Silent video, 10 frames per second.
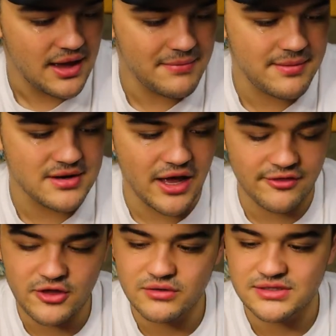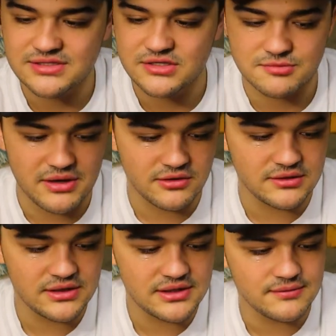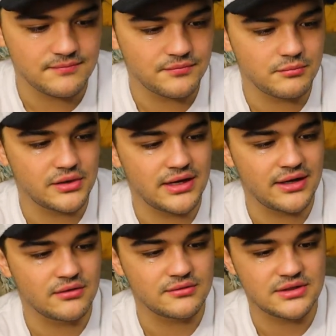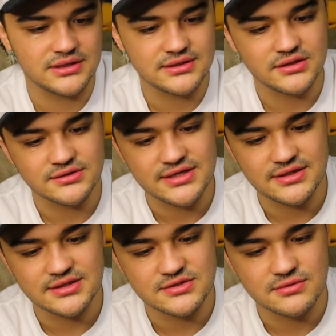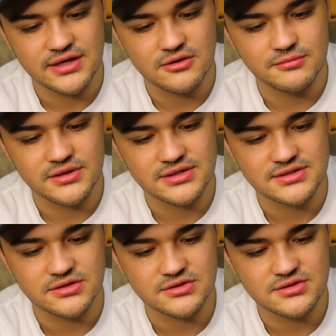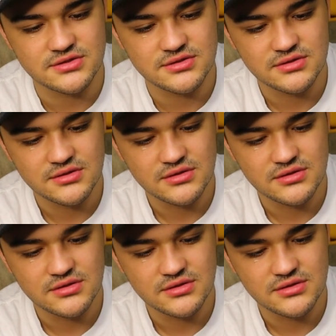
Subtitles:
Maybe not, though, because there's metal in it, but I don't think they'll take this one out because there's...